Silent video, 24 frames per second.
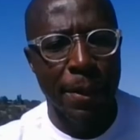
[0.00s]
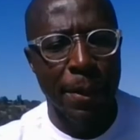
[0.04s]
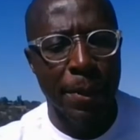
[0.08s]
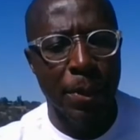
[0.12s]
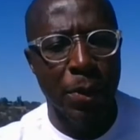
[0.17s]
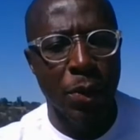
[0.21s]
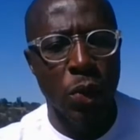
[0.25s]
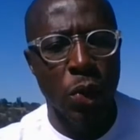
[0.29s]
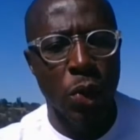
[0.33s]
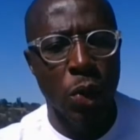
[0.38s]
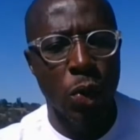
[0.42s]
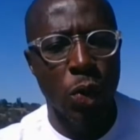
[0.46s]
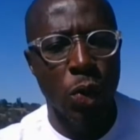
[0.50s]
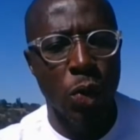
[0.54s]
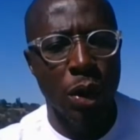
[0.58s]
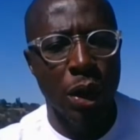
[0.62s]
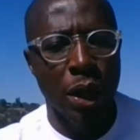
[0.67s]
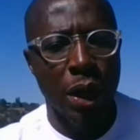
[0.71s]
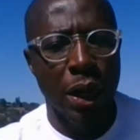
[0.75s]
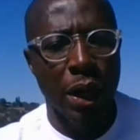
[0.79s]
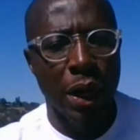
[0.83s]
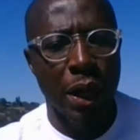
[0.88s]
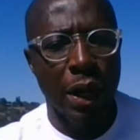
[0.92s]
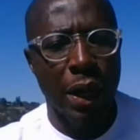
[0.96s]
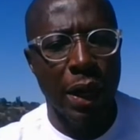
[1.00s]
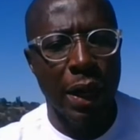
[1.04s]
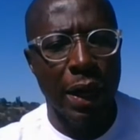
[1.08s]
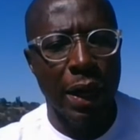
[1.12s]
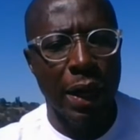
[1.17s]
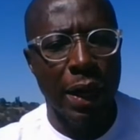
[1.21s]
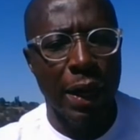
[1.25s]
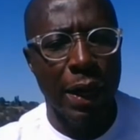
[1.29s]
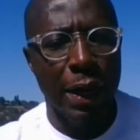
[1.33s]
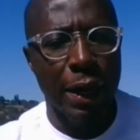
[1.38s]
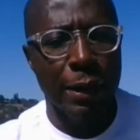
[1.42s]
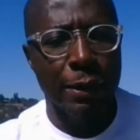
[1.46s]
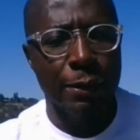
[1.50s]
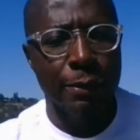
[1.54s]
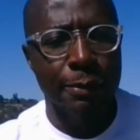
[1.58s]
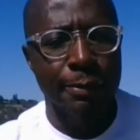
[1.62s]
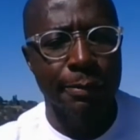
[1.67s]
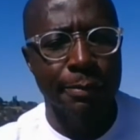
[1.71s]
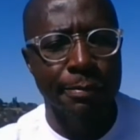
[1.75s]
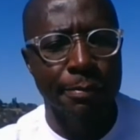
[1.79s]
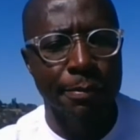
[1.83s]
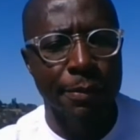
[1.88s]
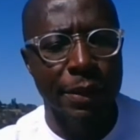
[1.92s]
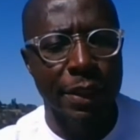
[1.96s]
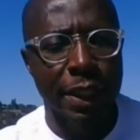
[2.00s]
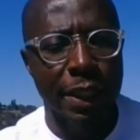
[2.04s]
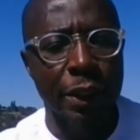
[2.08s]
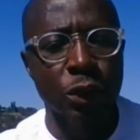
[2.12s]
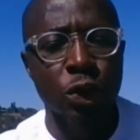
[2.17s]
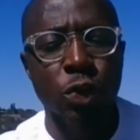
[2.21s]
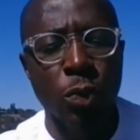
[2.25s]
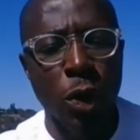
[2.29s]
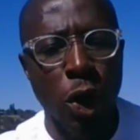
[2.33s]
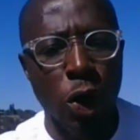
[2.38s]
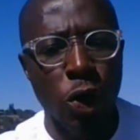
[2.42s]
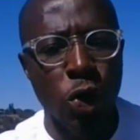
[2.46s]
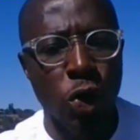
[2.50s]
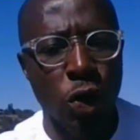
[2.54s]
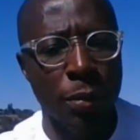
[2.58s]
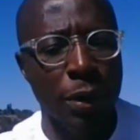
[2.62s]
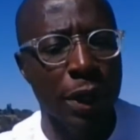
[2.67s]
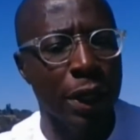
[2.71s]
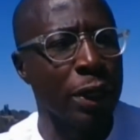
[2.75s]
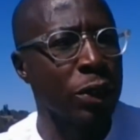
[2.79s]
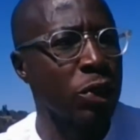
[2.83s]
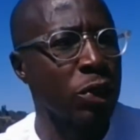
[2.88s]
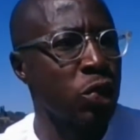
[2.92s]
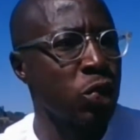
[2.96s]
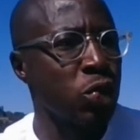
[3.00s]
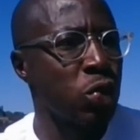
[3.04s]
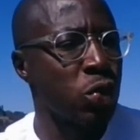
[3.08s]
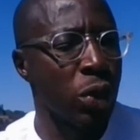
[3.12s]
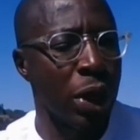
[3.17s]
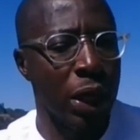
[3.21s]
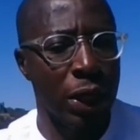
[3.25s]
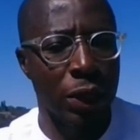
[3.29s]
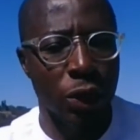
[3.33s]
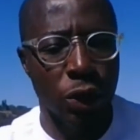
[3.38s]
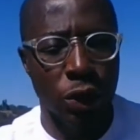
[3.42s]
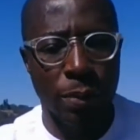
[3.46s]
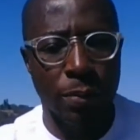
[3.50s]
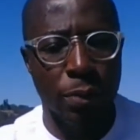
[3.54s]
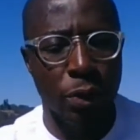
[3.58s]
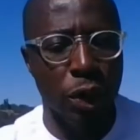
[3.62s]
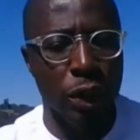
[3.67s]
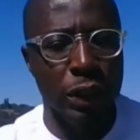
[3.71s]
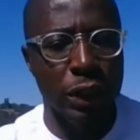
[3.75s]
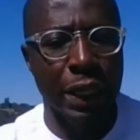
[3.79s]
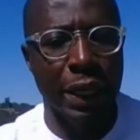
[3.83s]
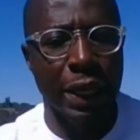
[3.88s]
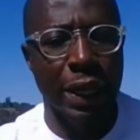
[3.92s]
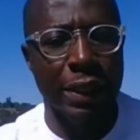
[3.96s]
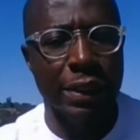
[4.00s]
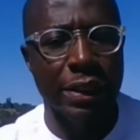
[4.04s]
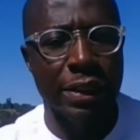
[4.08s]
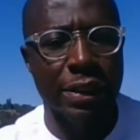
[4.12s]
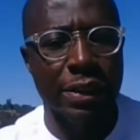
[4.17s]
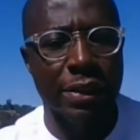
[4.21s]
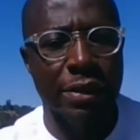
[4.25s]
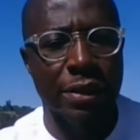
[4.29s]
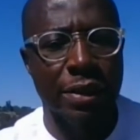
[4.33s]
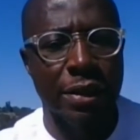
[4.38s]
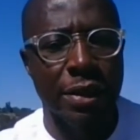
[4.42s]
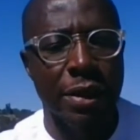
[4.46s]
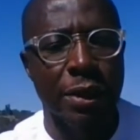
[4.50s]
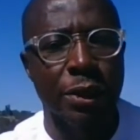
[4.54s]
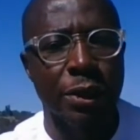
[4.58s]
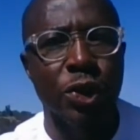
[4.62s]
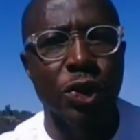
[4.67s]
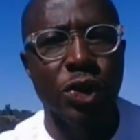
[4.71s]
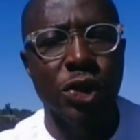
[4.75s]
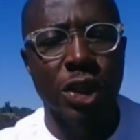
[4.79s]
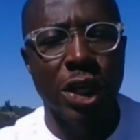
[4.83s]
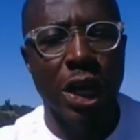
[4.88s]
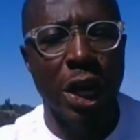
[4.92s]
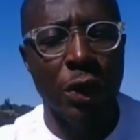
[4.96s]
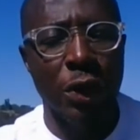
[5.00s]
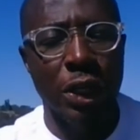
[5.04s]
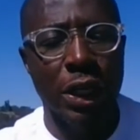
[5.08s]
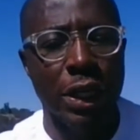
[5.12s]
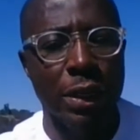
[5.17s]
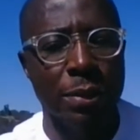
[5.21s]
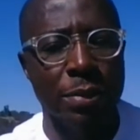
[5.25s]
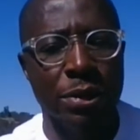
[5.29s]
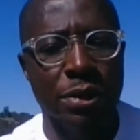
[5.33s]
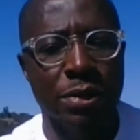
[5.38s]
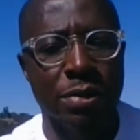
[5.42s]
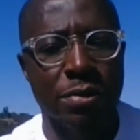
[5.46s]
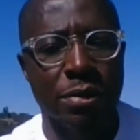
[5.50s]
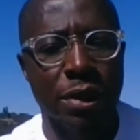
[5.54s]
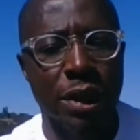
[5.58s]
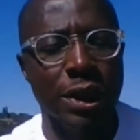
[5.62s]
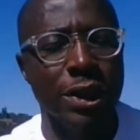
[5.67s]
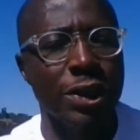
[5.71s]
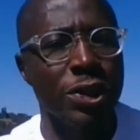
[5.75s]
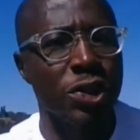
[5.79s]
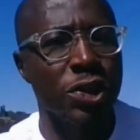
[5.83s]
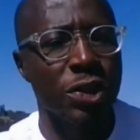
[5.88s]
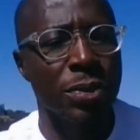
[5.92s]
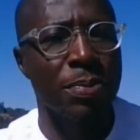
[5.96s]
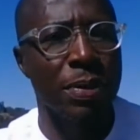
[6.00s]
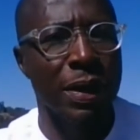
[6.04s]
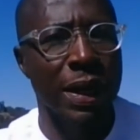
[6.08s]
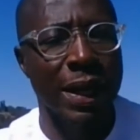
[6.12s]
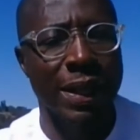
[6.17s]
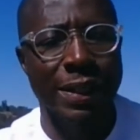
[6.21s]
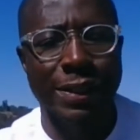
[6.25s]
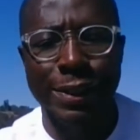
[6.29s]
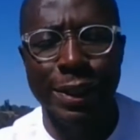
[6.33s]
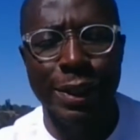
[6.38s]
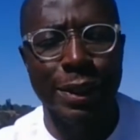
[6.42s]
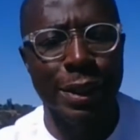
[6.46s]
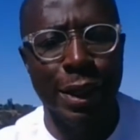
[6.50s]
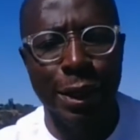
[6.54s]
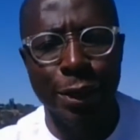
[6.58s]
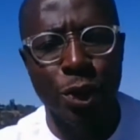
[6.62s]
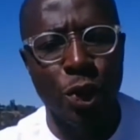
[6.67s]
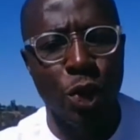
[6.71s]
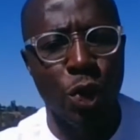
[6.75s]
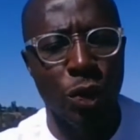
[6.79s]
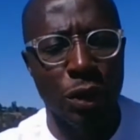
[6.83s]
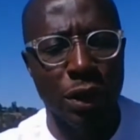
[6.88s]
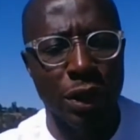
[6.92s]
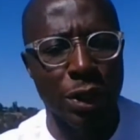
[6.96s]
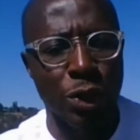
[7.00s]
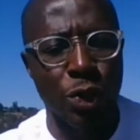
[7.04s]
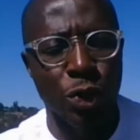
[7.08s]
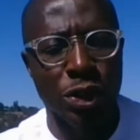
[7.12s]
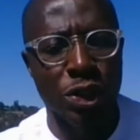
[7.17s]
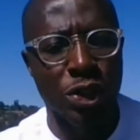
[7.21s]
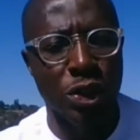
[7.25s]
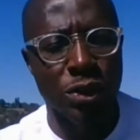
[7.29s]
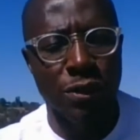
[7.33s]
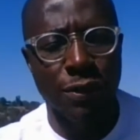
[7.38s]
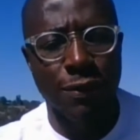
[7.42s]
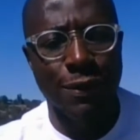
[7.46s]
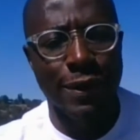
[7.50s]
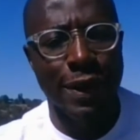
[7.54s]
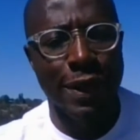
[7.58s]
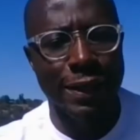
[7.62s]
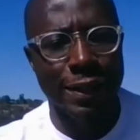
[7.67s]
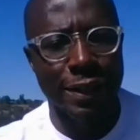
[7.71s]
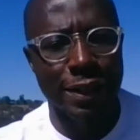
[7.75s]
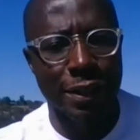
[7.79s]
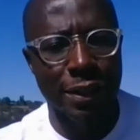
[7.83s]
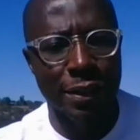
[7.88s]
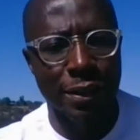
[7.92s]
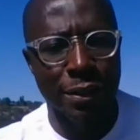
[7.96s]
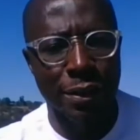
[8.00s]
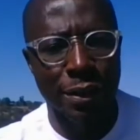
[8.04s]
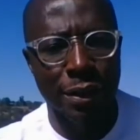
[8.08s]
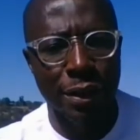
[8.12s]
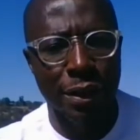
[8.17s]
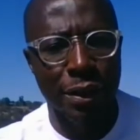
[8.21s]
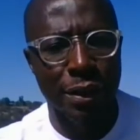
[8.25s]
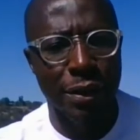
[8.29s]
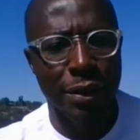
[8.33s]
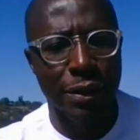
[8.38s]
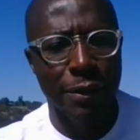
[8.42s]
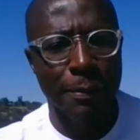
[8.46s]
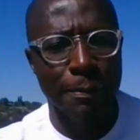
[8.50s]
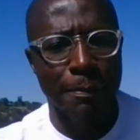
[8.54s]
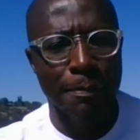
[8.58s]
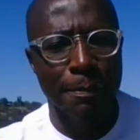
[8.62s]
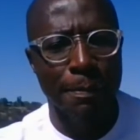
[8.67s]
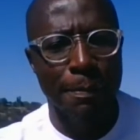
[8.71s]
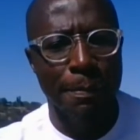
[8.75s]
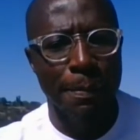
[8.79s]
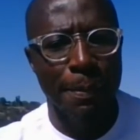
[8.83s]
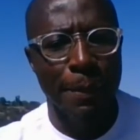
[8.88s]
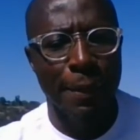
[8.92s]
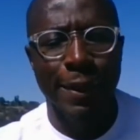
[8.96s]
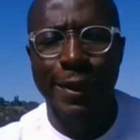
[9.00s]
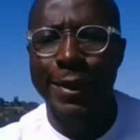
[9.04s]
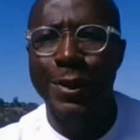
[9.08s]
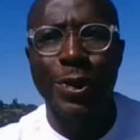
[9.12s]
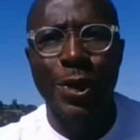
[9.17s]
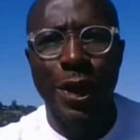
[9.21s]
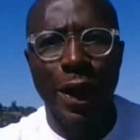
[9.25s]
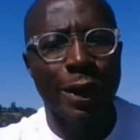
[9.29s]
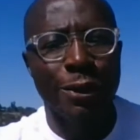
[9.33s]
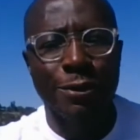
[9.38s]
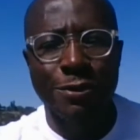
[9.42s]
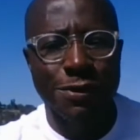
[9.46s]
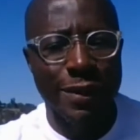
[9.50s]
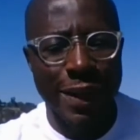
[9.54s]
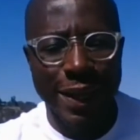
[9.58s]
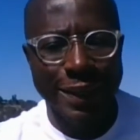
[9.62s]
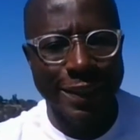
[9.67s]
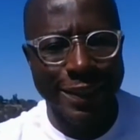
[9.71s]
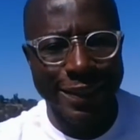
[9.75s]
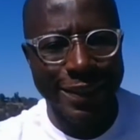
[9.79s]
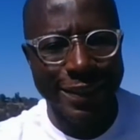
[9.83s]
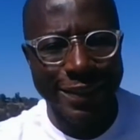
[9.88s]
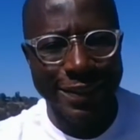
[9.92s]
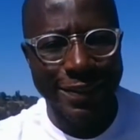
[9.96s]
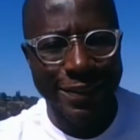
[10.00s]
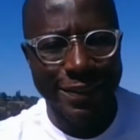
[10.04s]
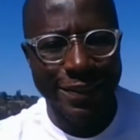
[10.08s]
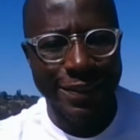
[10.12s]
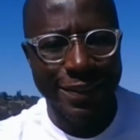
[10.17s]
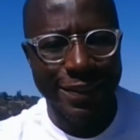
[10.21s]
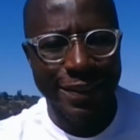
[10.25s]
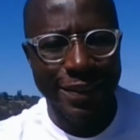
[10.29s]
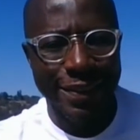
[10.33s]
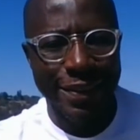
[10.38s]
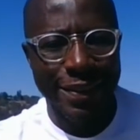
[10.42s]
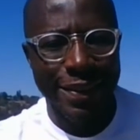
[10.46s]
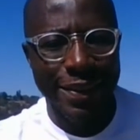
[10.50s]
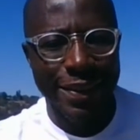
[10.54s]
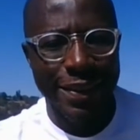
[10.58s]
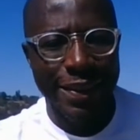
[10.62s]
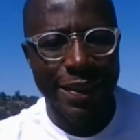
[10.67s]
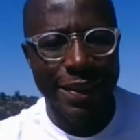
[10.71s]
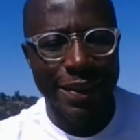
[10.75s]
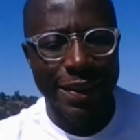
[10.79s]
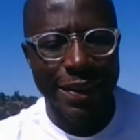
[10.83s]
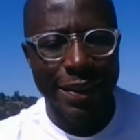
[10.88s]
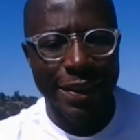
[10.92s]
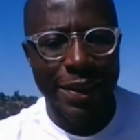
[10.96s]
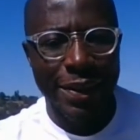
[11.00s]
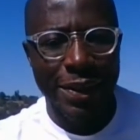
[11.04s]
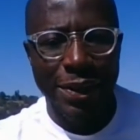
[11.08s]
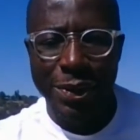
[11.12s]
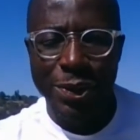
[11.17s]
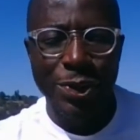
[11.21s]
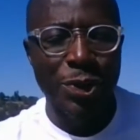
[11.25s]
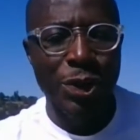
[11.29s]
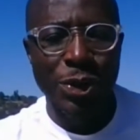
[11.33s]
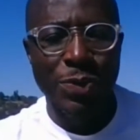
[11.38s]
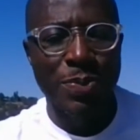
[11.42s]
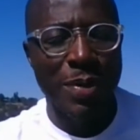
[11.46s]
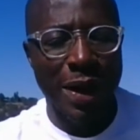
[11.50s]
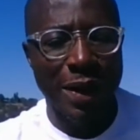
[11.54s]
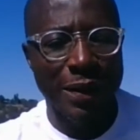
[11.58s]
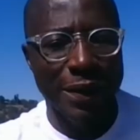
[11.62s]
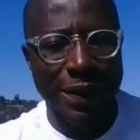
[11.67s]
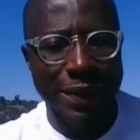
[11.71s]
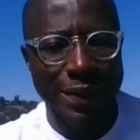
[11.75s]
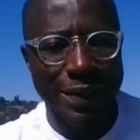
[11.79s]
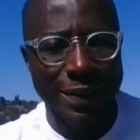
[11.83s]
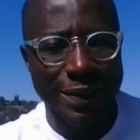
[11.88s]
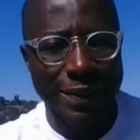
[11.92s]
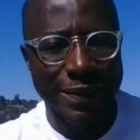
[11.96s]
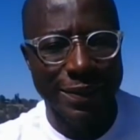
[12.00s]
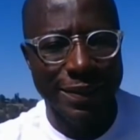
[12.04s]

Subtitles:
you know. And tomorrow I'm gonna do another broadcast just around his reply saying that no, he was just flirting. You can't flirt. He was married.